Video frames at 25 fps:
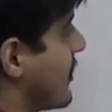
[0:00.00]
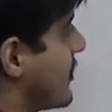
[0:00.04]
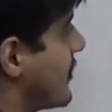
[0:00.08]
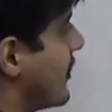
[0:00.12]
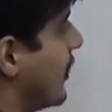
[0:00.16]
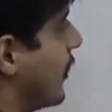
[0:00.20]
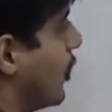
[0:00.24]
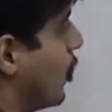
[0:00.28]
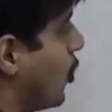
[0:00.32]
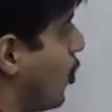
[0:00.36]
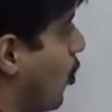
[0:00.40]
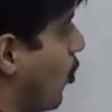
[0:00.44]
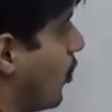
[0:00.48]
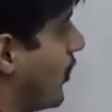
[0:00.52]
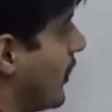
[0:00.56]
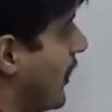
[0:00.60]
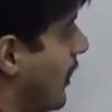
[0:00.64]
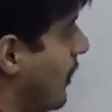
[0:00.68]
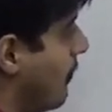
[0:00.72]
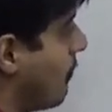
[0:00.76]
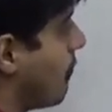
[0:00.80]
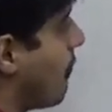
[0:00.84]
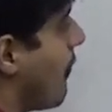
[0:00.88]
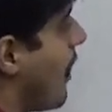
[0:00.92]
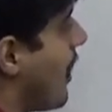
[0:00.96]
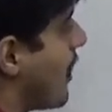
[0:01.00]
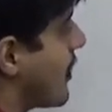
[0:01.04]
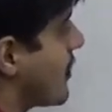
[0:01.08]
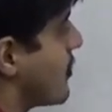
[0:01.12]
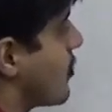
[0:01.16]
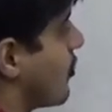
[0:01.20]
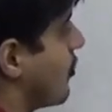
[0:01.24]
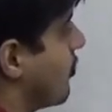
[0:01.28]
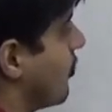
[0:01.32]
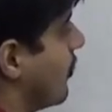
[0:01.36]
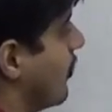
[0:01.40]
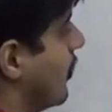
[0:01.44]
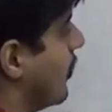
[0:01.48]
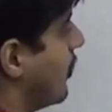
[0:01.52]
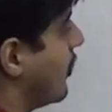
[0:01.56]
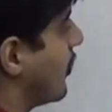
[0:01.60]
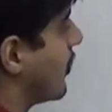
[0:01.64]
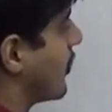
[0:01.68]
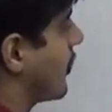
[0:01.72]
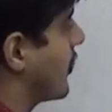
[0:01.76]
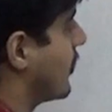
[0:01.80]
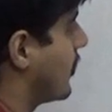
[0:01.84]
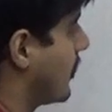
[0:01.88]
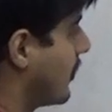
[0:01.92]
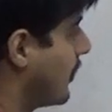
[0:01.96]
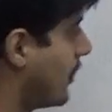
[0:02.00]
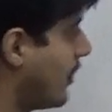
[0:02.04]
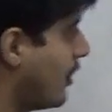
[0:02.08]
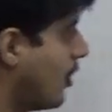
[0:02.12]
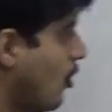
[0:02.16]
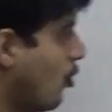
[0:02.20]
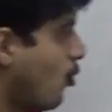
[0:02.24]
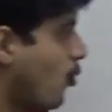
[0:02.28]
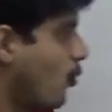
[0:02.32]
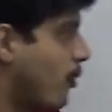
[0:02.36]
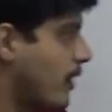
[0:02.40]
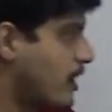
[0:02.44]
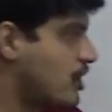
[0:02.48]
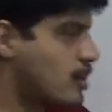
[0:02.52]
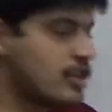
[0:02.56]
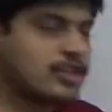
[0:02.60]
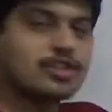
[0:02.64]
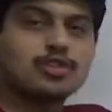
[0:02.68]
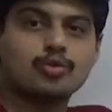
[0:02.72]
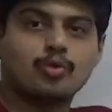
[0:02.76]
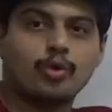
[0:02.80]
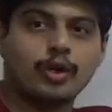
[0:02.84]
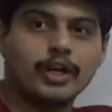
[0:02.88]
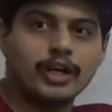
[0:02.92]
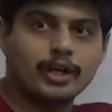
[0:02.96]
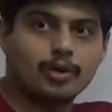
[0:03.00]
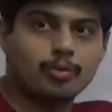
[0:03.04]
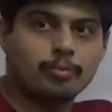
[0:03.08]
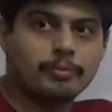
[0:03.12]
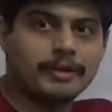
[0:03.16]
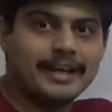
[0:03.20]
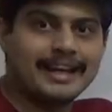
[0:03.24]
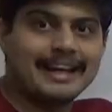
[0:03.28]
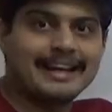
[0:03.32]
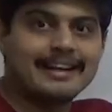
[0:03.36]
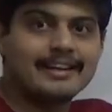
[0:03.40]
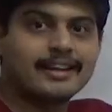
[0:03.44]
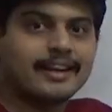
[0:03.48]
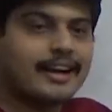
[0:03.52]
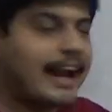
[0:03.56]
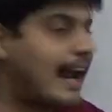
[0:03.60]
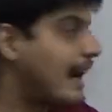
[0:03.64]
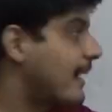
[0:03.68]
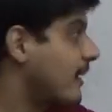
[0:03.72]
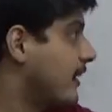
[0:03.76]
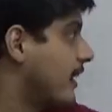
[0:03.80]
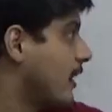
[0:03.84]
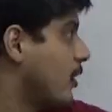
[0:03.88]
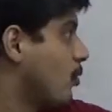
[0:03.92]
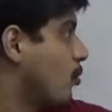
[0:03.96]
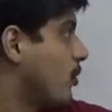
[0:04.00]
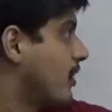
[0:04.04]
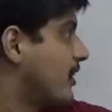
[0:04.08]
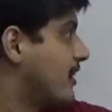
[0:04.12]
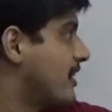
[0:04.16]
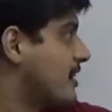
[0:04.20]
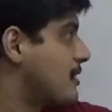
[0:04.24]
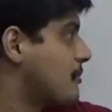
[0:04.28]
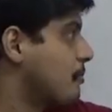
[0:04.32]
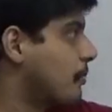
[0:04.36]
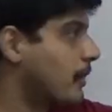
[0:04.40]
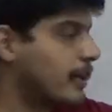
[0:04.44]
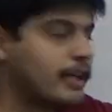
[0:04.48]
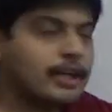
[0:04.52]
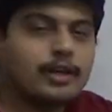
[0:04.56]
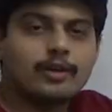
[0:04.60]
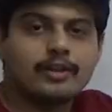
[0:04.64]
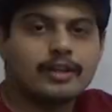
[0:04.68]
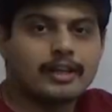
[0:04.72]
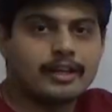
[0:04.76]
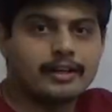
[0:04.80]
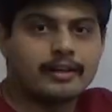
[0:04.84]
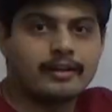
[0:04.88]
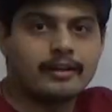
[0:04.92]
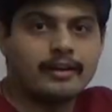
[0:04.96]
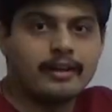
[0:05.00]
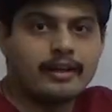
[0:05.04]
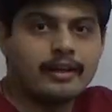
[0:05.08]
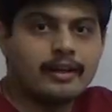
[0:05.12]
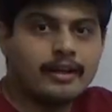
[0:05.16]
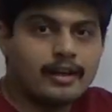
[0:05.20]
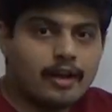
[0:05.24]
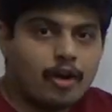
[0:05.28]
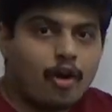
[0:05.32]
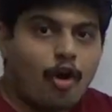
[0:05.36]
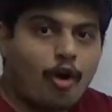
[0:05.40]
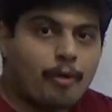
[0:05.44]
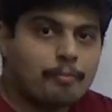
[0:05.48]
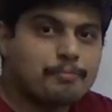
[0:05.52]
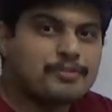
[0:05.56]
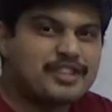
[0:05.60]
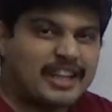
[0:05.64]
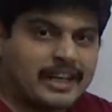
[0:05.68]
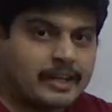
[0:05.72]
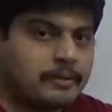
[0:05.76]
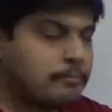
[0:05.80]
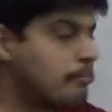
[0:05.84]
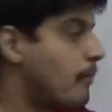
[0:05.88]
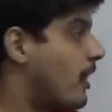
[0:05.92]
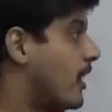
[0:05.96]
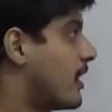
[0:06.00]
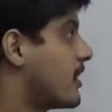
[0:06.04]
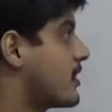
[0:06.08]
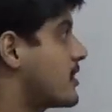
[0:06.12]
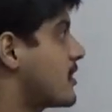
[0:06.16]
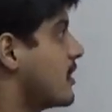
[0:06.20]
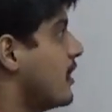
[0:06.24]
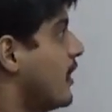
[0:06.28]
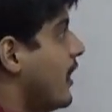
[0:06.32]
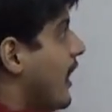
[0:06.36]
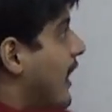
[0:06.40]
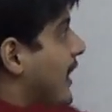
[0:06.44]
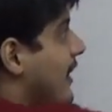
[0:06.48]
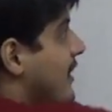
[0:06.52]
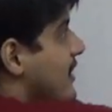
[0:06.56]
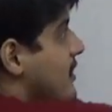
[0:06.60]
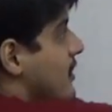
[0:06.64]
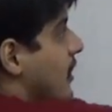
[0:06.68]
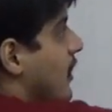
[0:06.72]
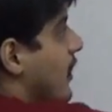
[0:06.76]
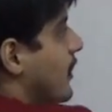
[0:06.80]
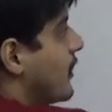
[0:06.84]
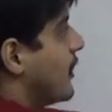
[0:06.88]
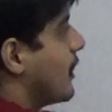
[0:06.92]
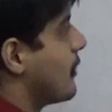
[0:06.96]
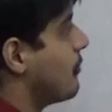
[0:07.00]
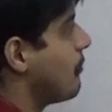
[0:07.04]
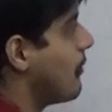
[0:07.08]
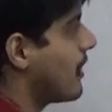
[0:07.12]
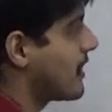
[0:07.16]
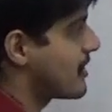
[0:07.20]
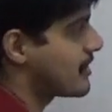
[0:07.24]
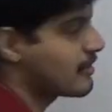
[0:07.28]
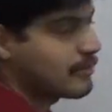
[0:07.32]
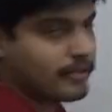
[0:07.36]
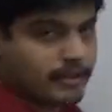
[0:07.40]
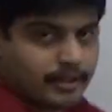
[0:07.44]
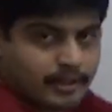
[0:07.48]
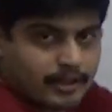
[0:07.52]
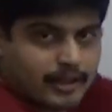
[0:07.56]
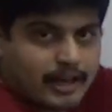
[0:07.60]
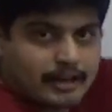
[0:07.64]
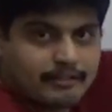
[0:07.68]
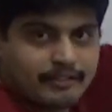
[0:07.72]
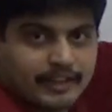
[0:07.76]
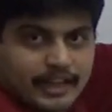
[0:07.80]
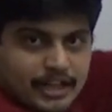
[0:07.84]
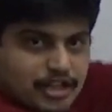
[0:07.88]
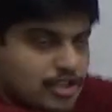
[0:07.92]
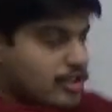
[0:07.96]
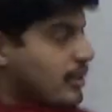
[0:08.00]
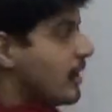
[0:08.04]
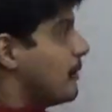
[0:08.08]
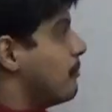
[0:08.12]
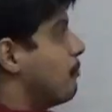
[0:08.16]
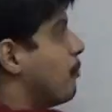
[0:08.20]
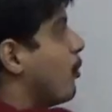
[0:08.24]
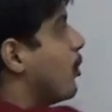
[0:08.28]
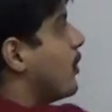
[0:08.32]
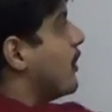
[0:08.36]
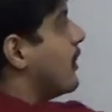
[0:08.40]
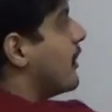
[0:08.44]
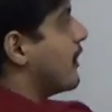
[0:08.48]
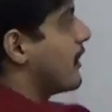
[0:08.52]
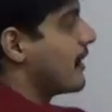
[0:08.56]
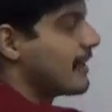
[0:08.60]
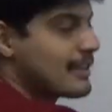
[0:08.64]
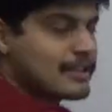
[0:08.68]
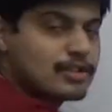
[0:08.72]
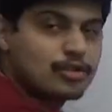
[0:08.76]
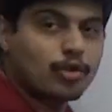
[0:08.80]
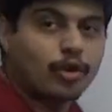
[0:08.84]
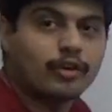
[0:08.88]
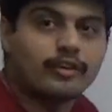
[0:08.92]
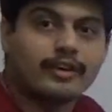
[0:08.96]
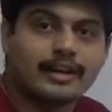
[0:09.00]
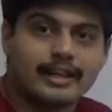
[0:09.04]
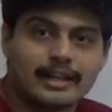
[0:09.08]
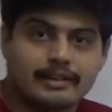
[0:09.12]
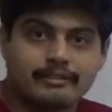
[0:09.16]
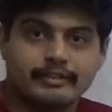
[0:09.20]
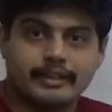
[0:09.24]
total mass of Earth which is going to be interacting with this particular object mass, and this other mass, gravitational pull, is not relevant,